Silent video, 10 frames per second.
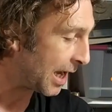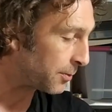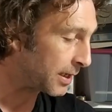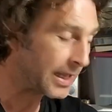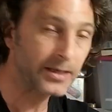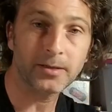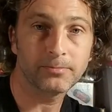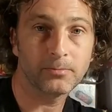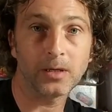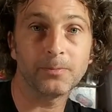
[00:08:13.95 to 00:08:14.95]
and will
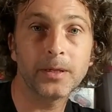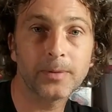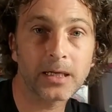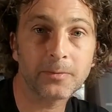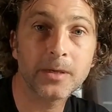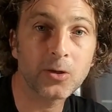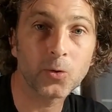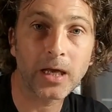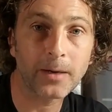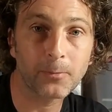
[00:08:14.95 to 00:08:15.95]
let, well, people like me
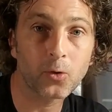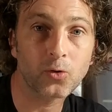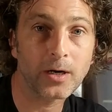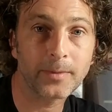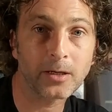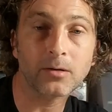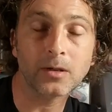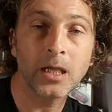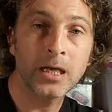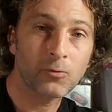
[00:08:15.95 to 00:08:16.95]
who can't program at
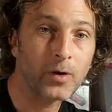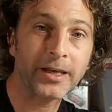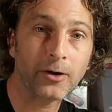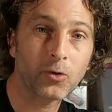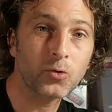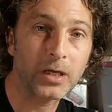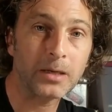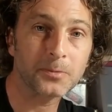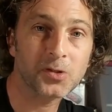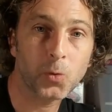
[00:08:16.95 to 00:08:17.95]
all write our own
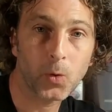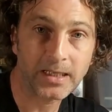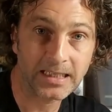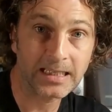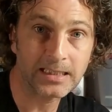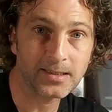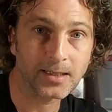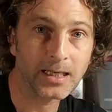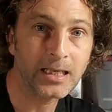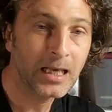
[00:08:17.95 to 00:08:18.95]
games quite
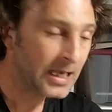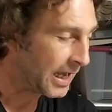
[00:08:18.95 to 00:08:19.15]
easily,